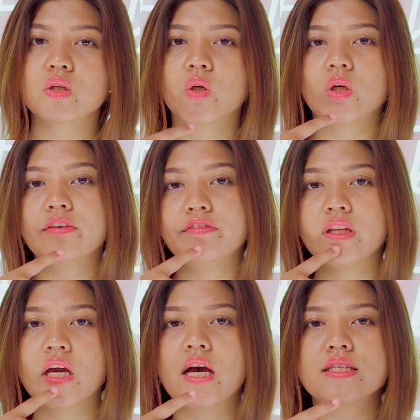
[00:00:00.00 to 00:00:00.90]
So if
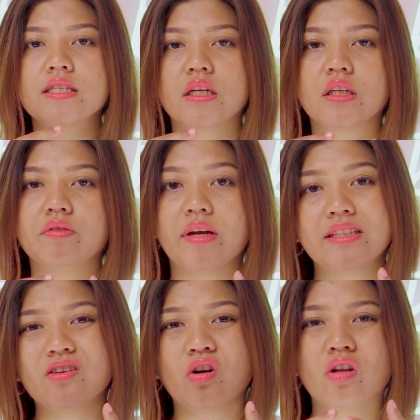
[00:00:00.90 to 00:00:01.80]
it has
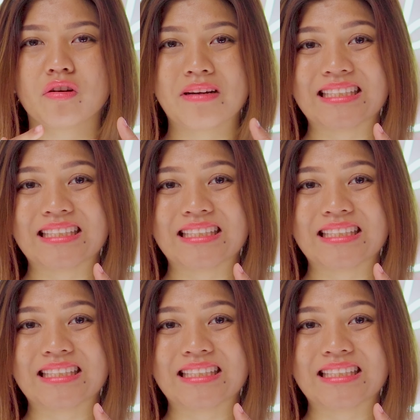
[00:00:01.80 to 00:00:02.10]
retinol or